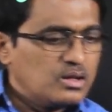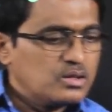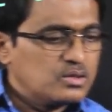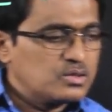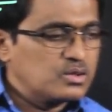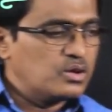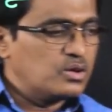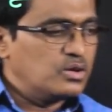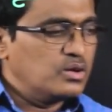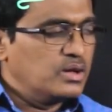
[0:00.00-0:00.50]

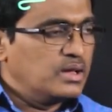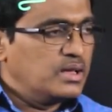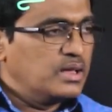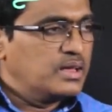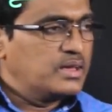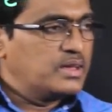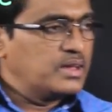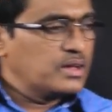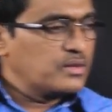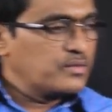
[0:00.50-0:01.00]
So,
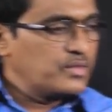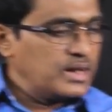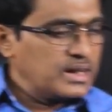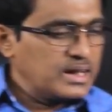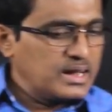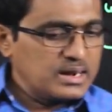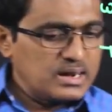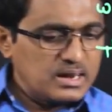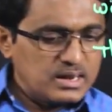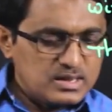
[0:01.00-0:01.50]
here we will
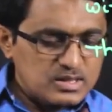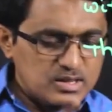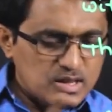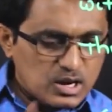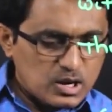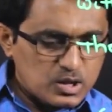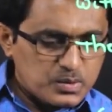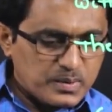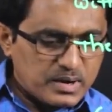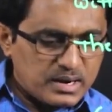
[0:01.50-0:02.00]
get its
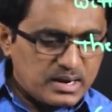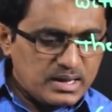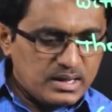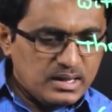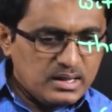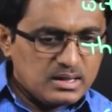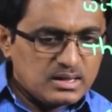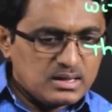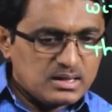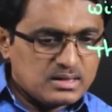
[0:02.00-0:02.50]

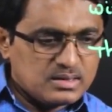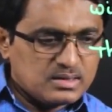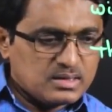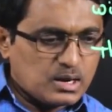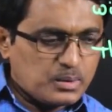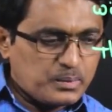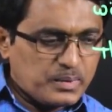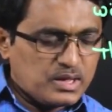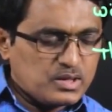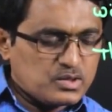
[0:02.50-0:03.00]
corresponding,
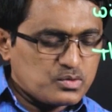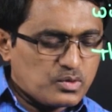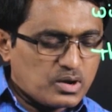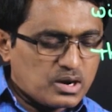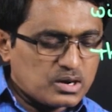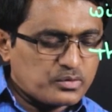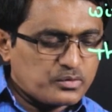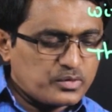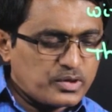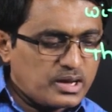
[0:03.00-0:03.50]
that means
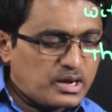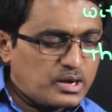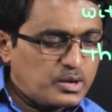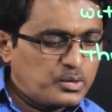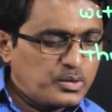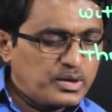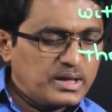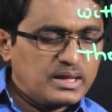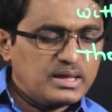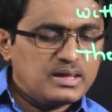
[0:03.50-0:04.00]
what we are
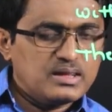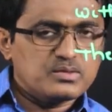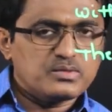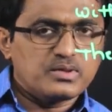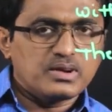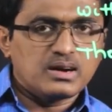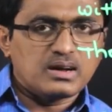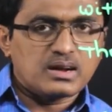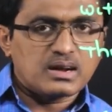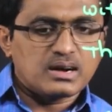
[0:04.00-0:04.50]
doing is
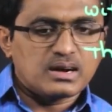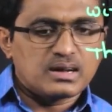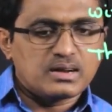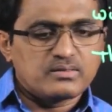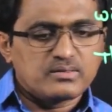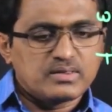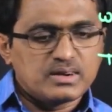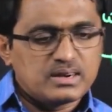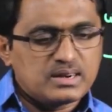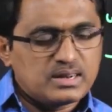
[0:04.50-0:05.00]
we are
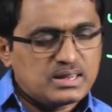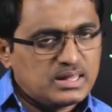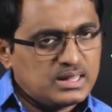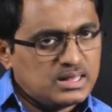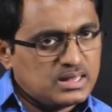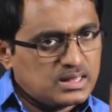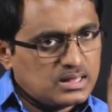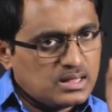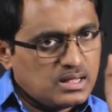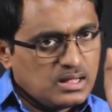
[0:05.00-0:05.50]

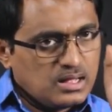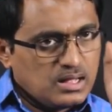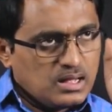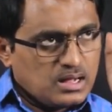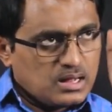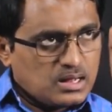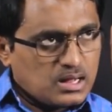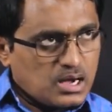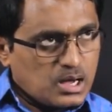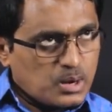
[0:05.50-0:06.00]
converting
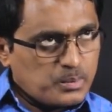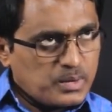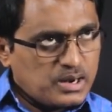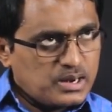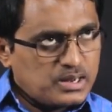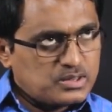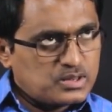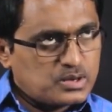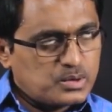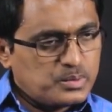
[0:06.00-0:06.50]

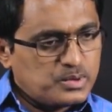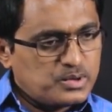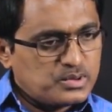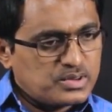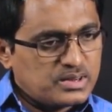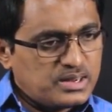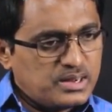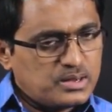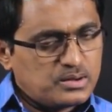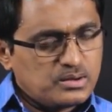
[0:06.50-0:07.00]
normal
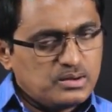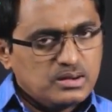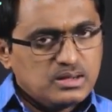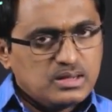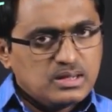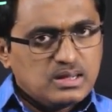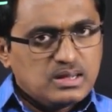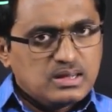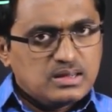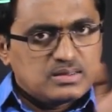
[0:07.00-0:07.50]
distribution into
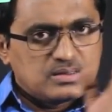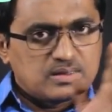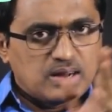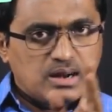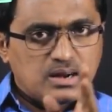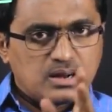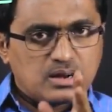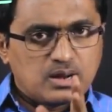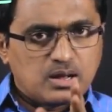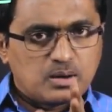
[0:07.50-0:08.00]

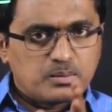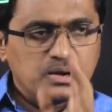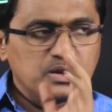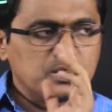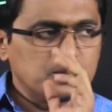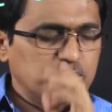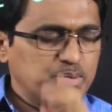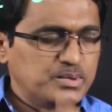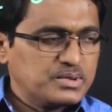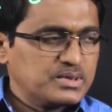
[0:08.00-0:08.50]
standard normal
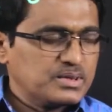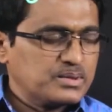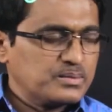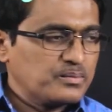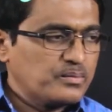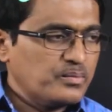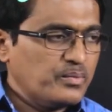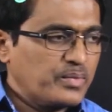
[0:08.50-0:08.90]
distribution.